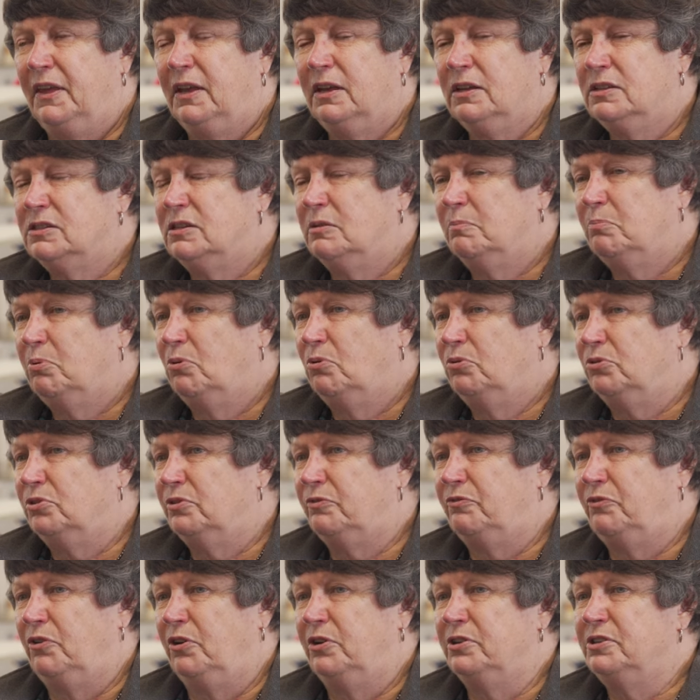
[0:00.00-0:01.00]
think it's important
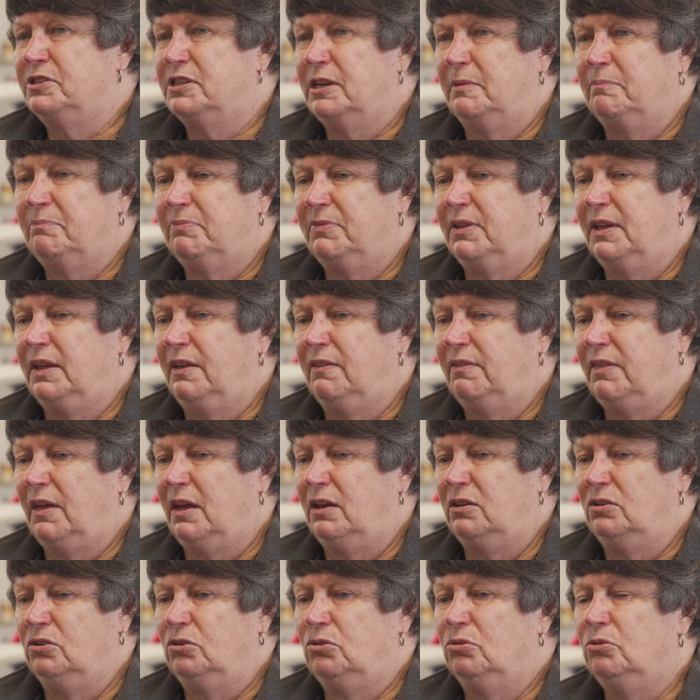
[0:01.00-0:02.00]
to find something
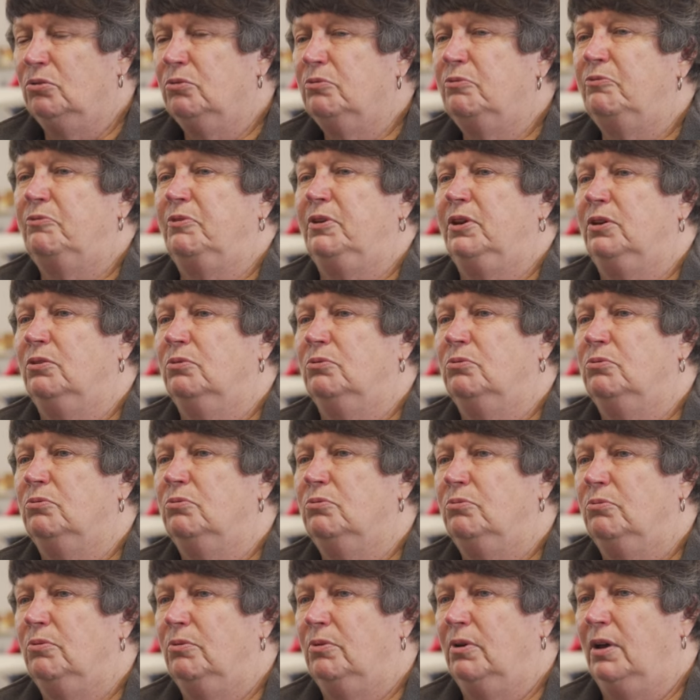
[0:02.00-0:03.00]
that you
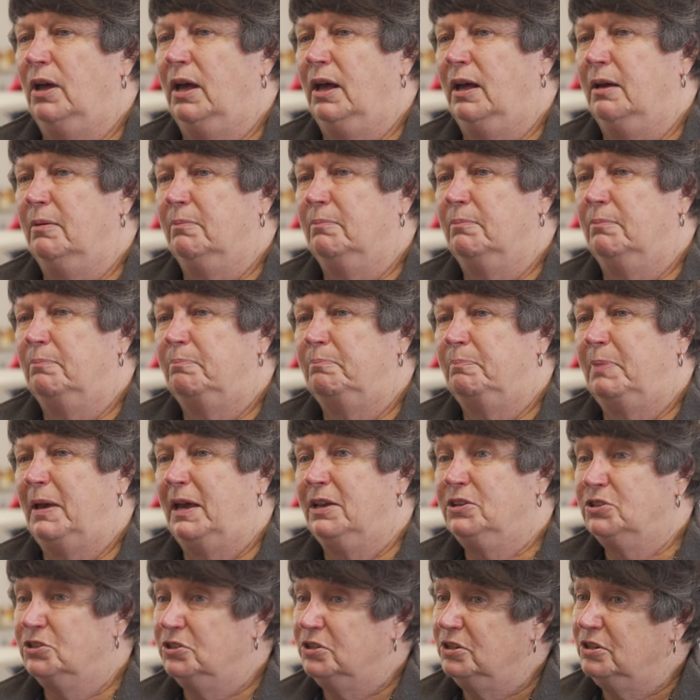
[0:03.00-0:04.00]
feel
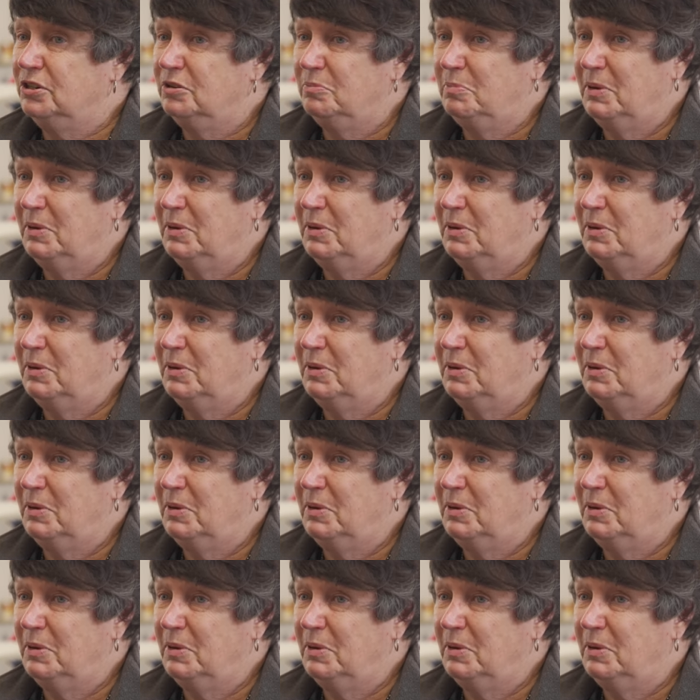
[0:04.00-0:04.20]
passionate